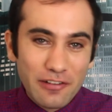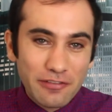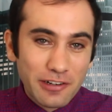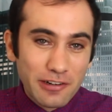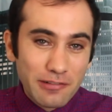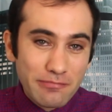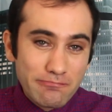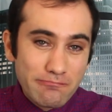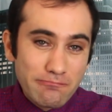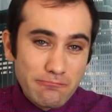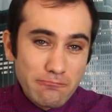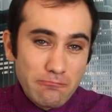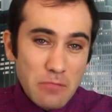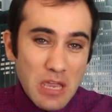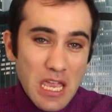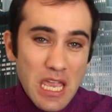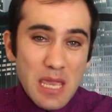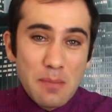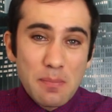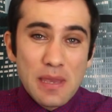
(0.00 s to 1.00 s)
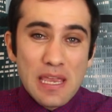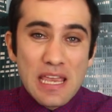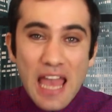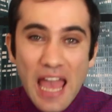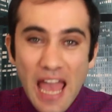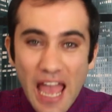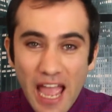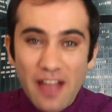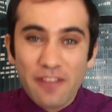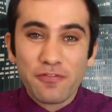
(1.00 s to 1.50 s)
over maybe
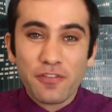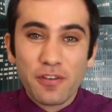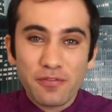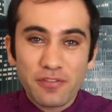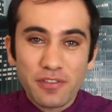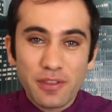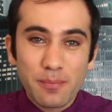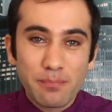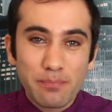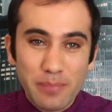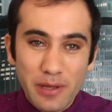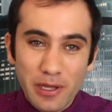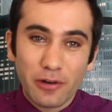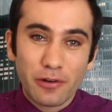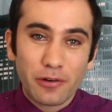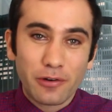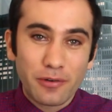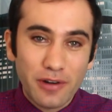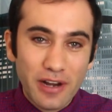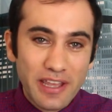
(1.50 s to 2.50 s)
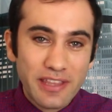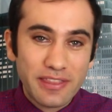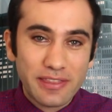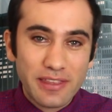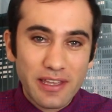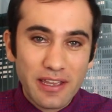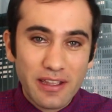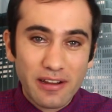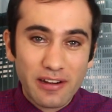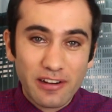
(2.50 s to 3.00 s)
half of the bill right
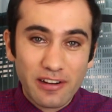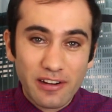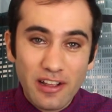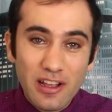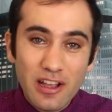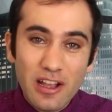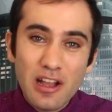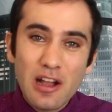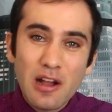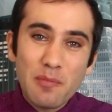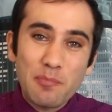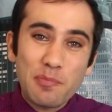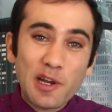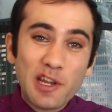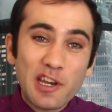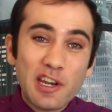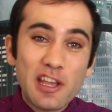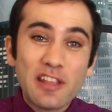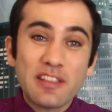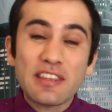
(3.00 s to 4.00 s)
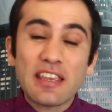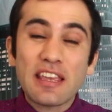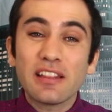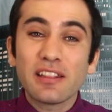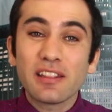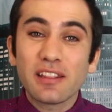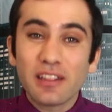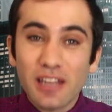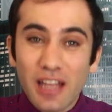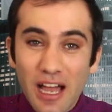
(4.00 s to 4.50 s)
there, but it's a
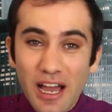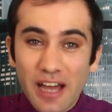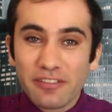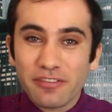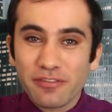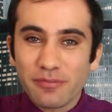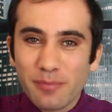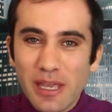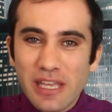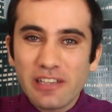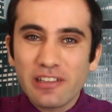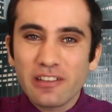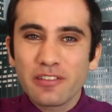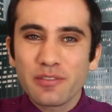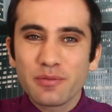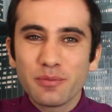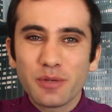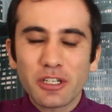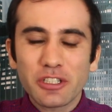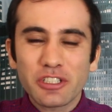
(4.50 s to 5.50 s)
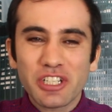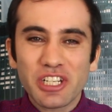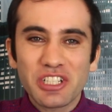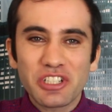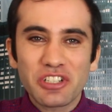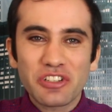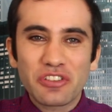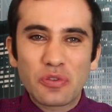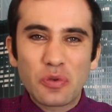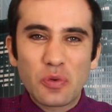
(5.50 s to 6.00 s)
lot of making small
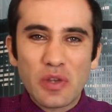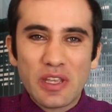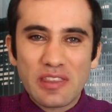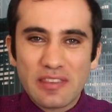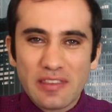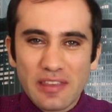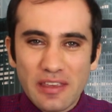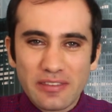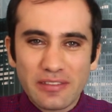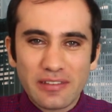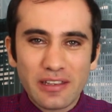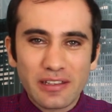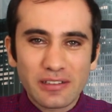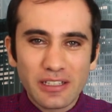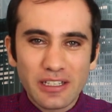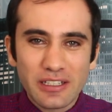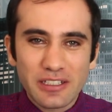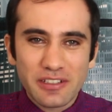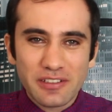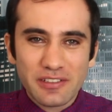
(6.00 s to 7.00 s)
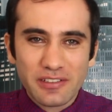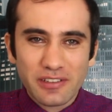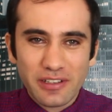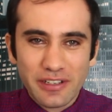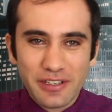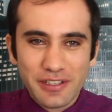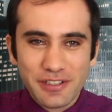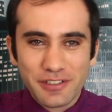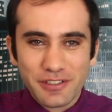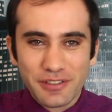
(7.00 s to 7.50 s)
changes to existing
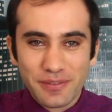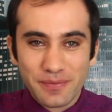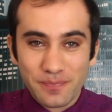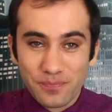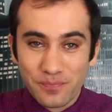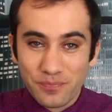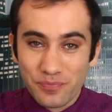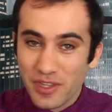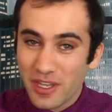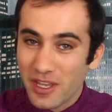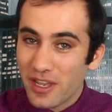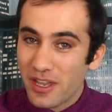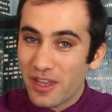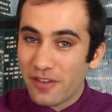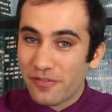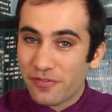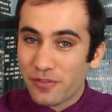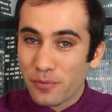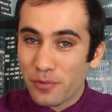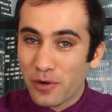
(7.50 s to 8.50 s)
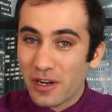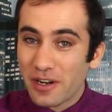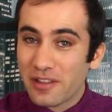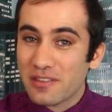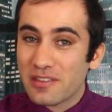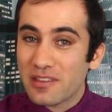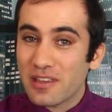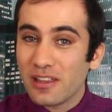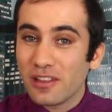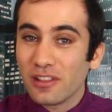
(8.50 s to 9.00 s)
legislation. If you want to
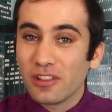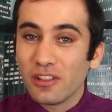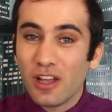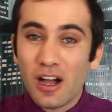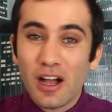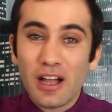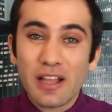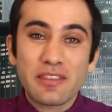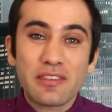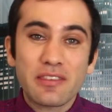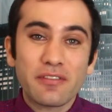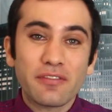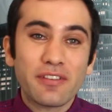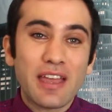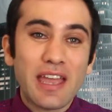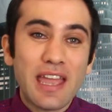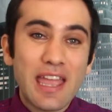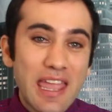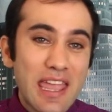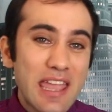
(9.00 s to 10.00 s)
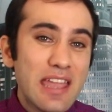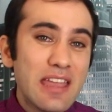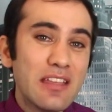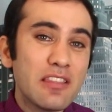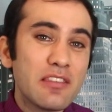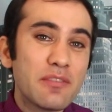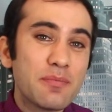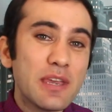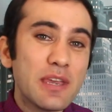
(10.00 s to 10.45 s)
see lots of ands